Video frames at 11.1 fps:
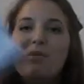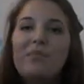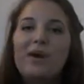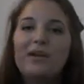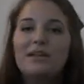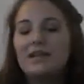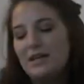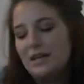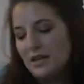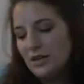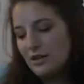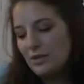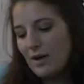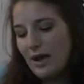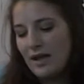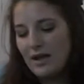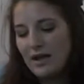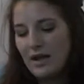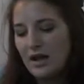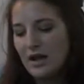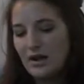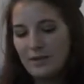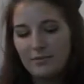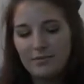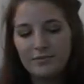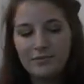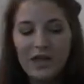But either way, the